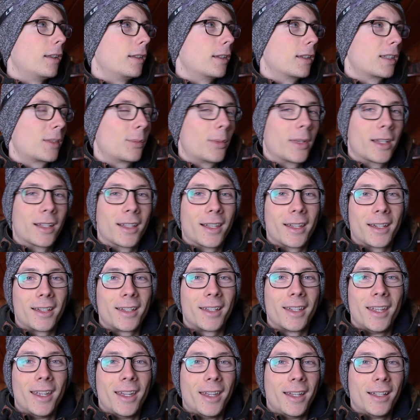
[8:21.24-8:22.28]
and I spent
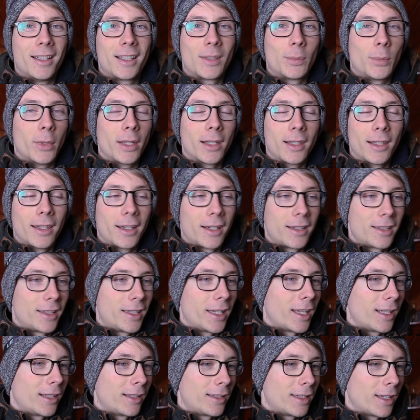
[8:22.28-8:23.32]
like, it's been like
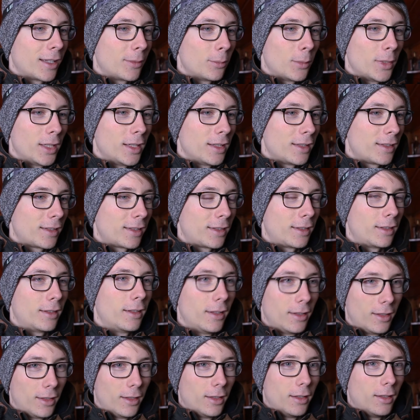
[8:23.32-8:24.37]
10, 10 minutes
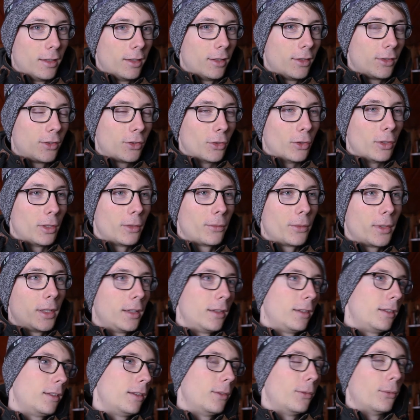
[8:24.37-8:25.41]

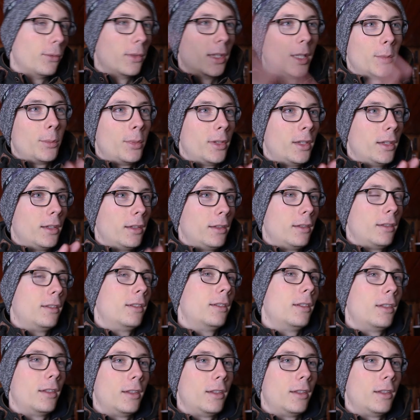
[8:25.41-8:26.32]
solving, flipping,